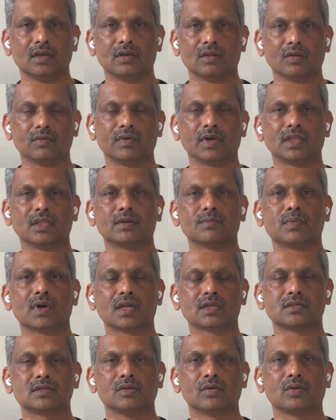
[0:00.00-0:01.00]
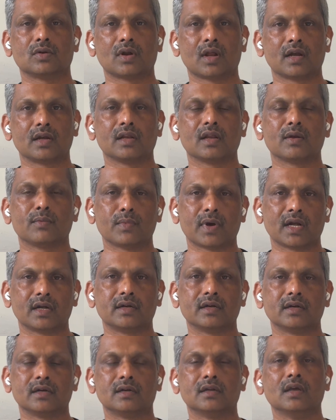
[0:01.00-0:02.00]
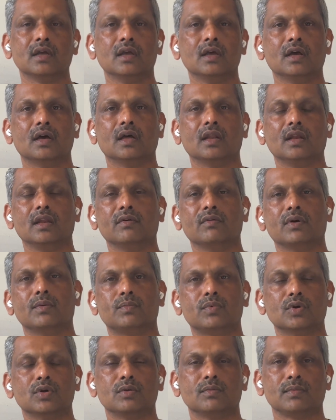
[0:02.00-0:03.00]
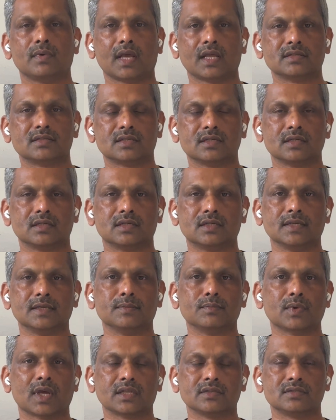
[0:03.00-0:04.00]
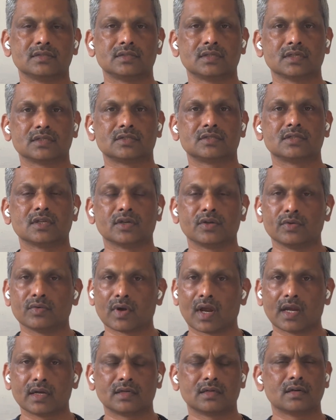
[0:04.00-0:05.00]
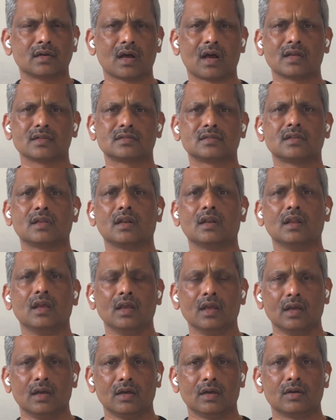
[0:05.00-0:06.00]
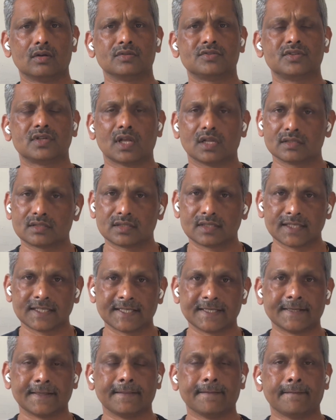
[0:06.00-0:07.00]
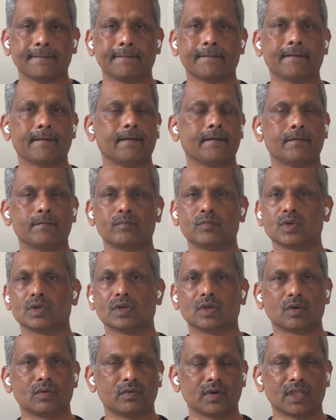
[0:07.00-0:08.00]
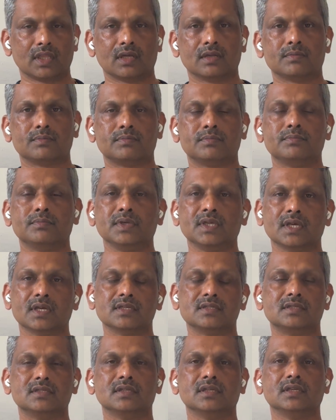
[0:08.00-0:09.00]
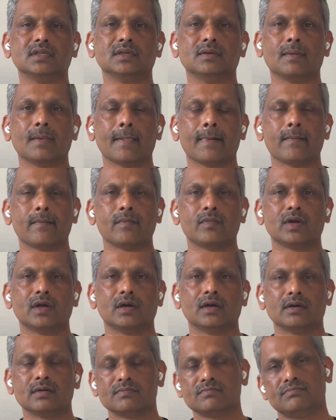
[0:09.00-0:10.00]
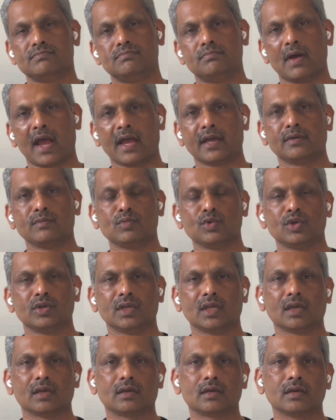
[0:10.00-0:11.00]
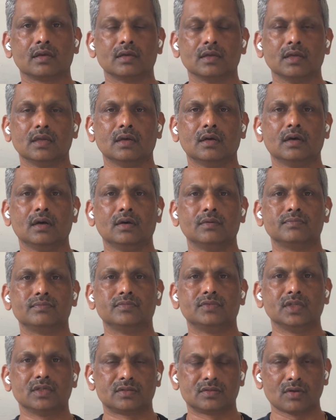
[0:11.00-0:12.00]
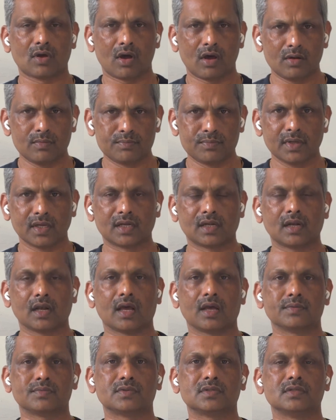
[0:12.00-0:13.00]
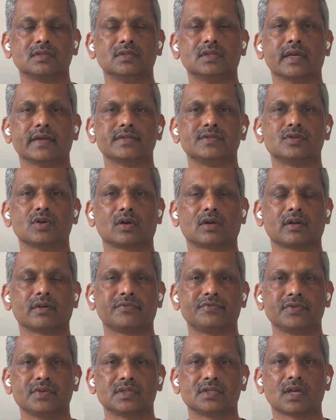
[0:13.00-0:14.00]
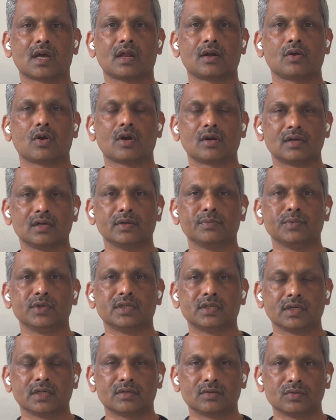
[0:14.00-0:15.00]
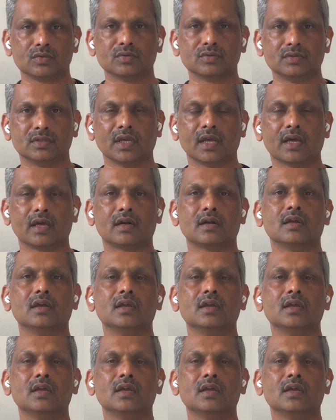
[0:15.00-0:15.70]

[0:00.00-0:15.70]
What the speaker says: whether Barcelona, Real Madrid, Liverpool, Man City, Manchester United, Arsenal, Chelsea, whether PSG, Bayern Munich, these all big clubs, their geographies are not limited to their